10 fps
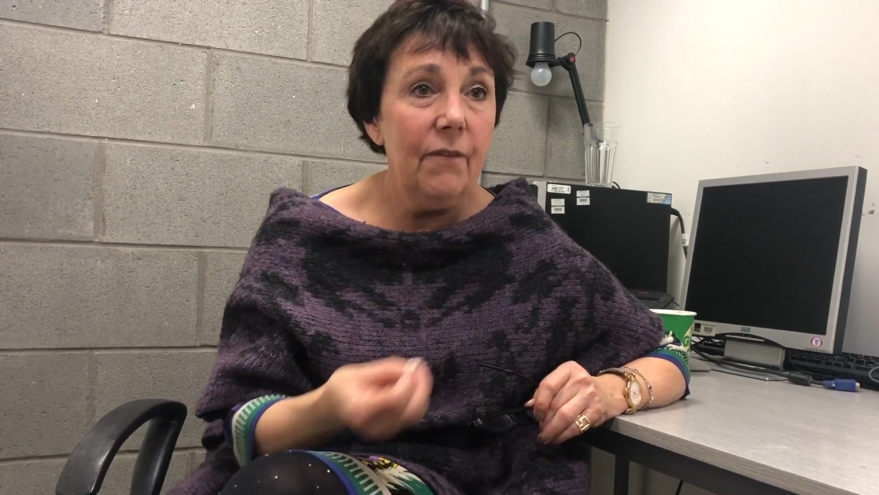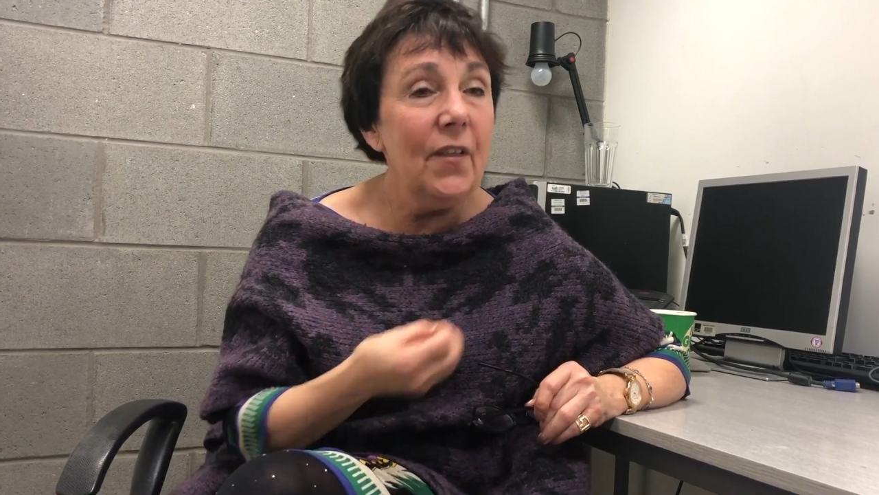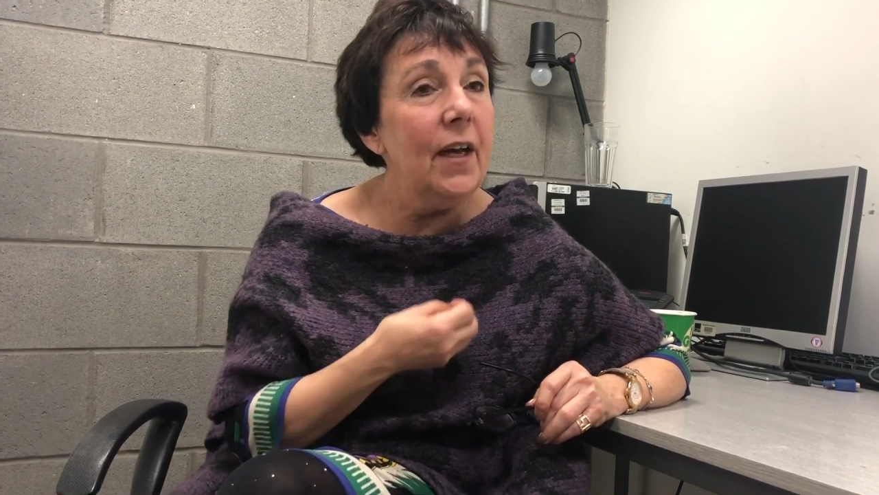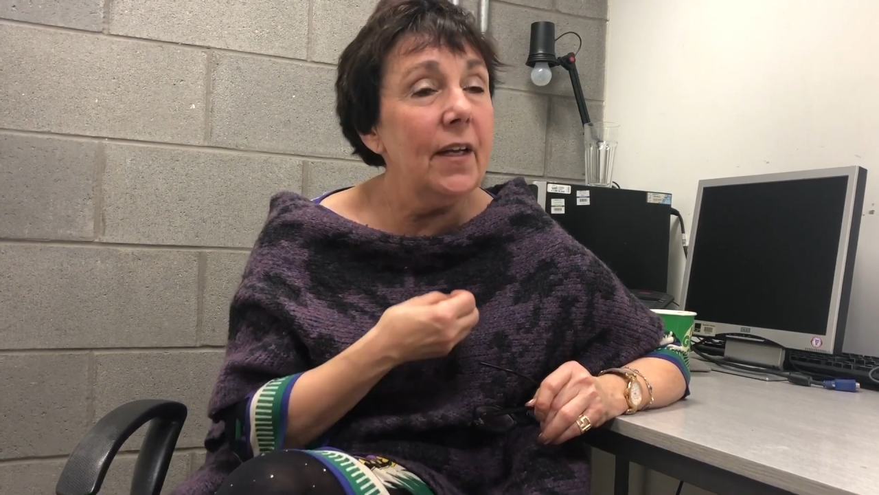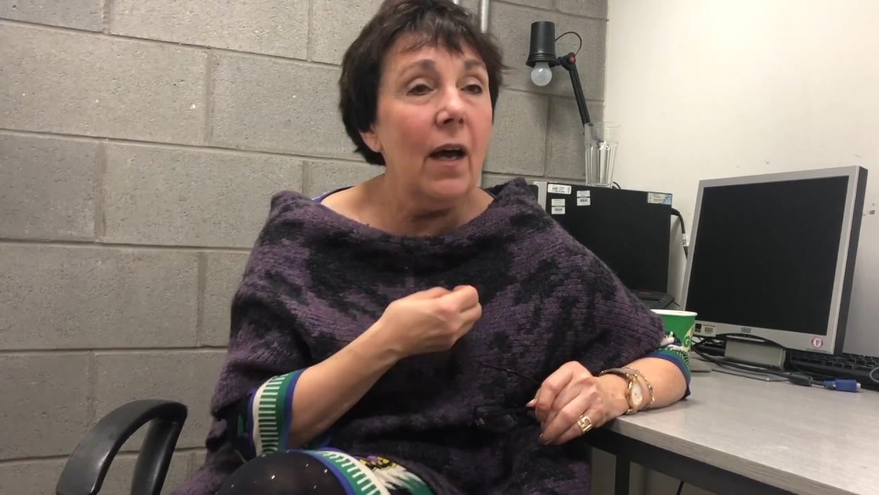
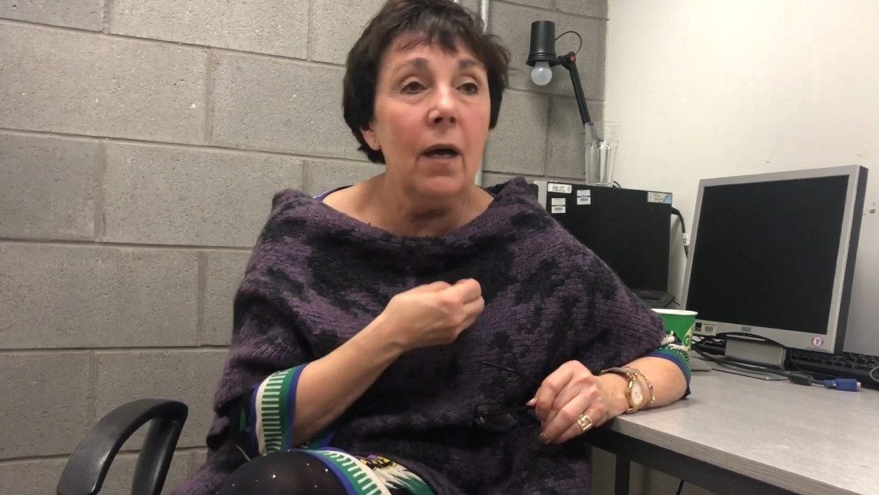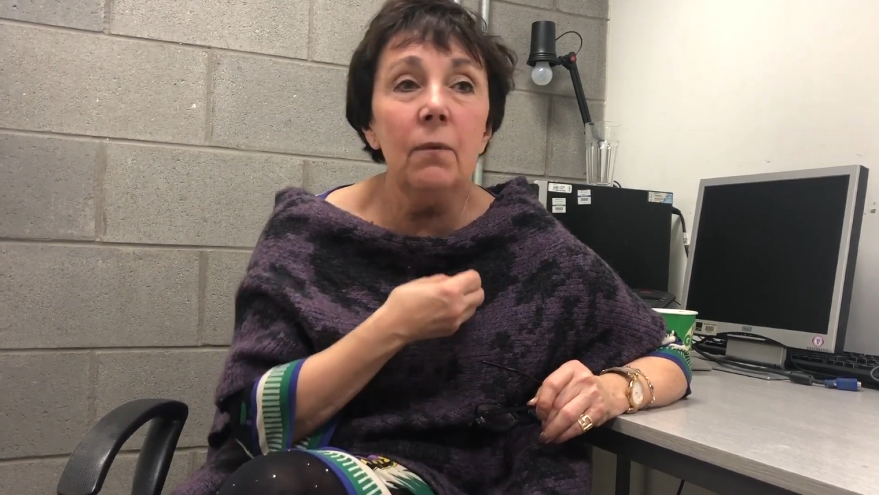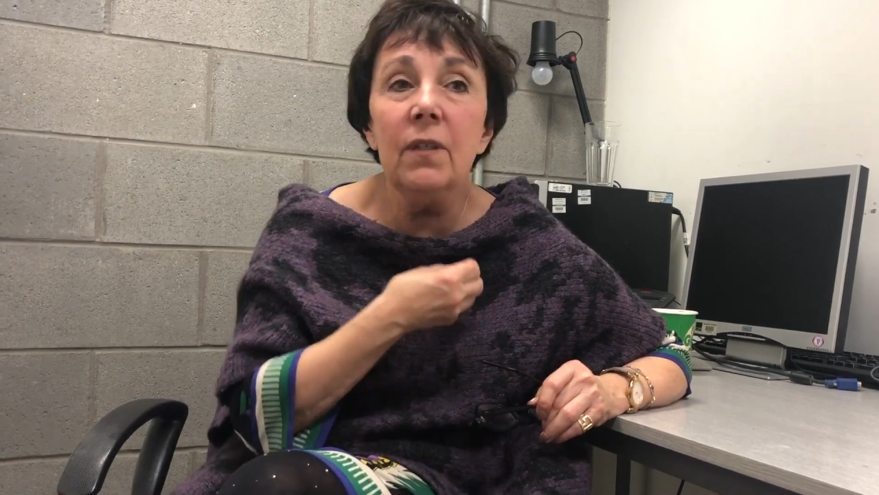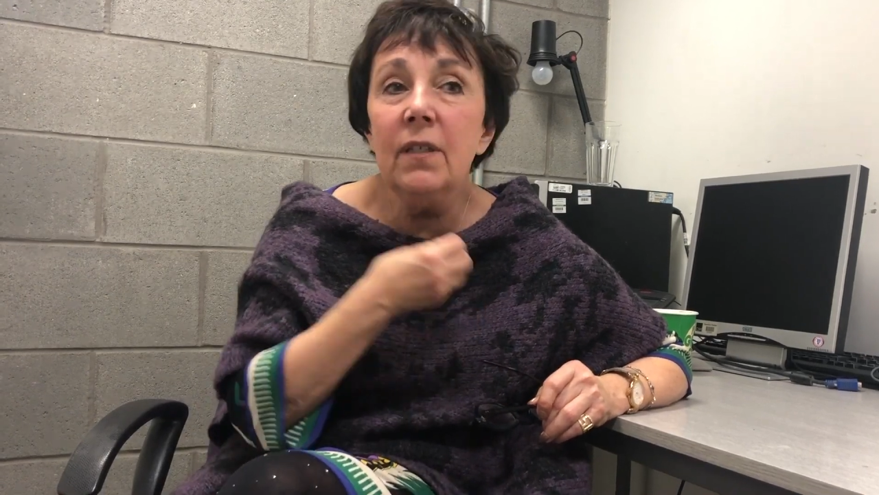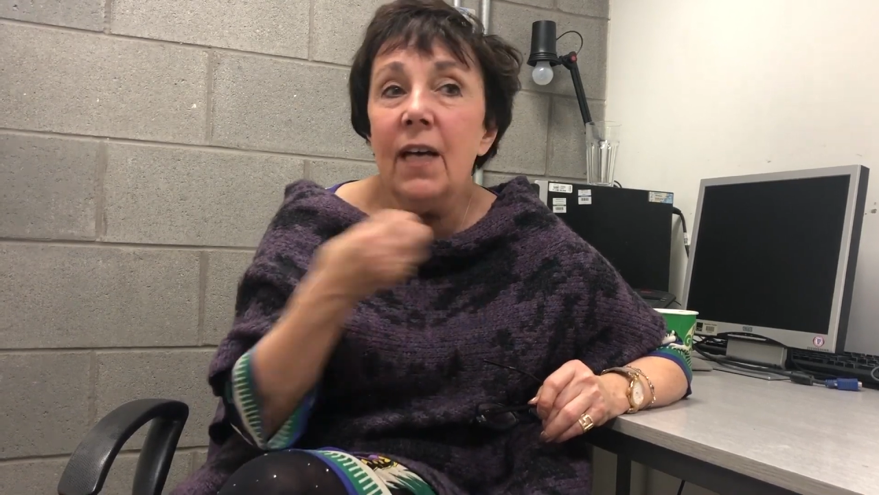that I
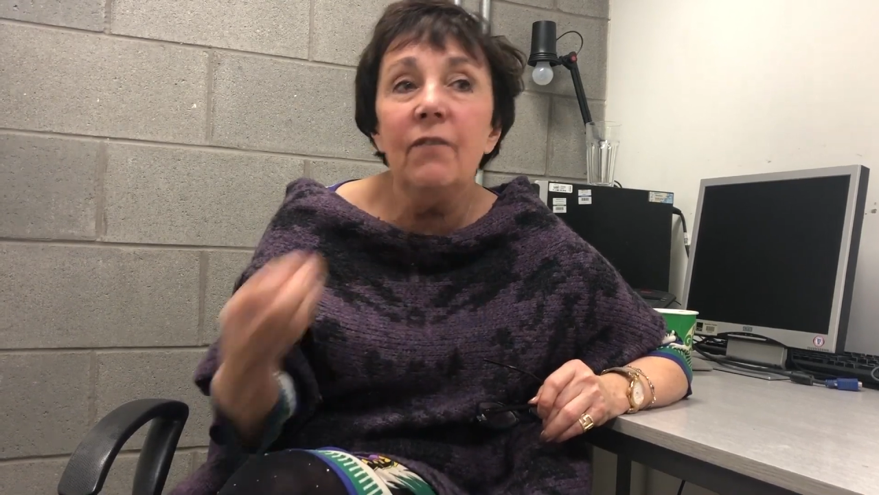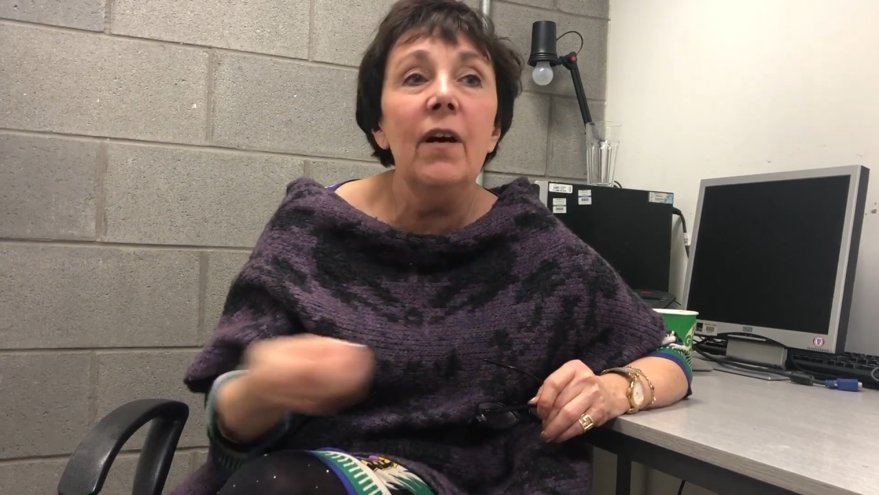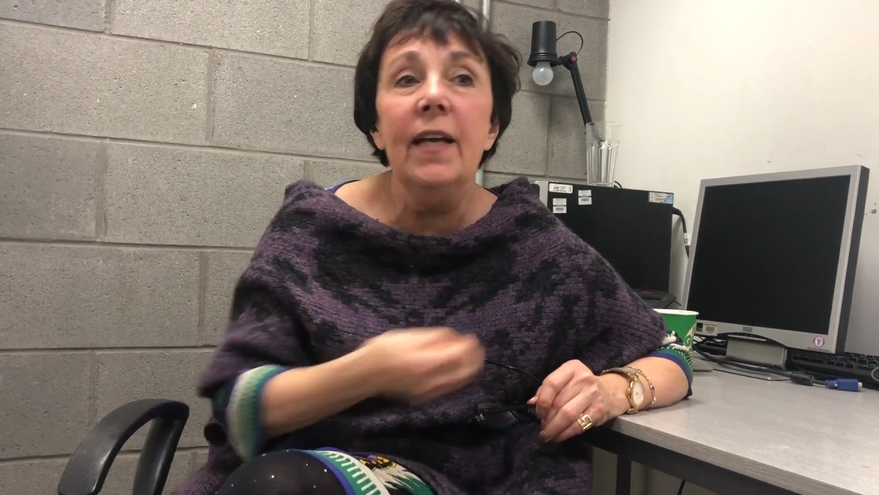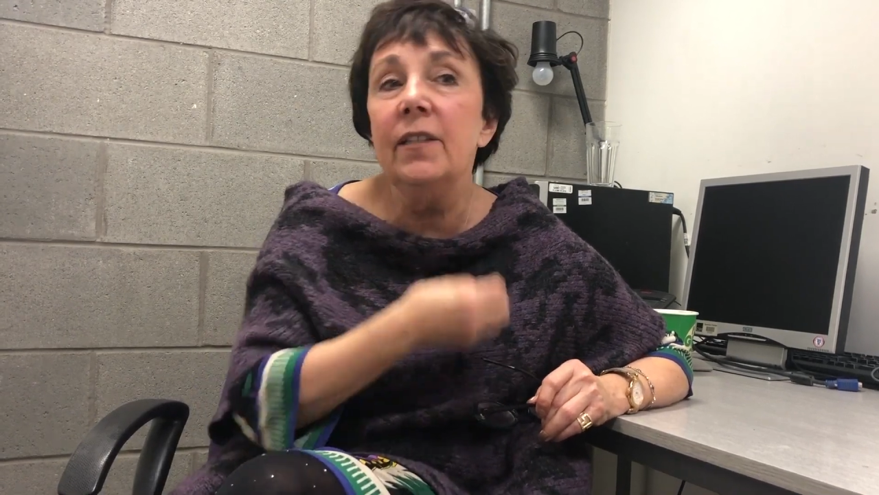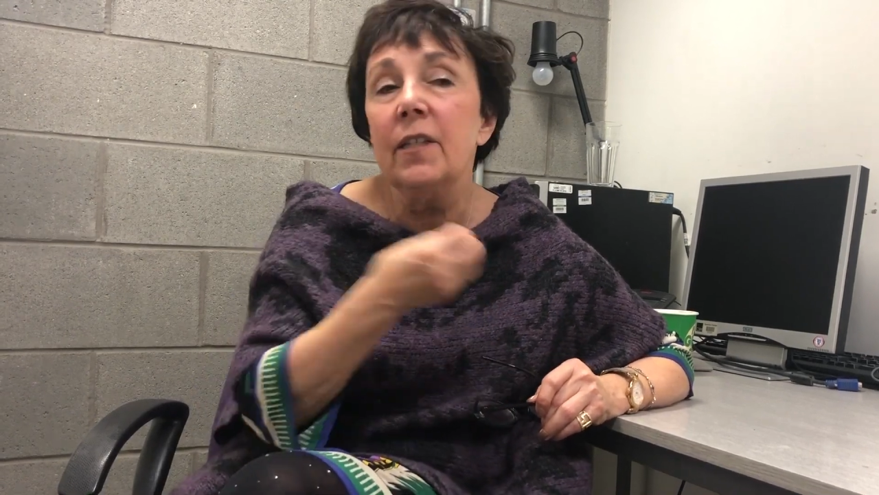would never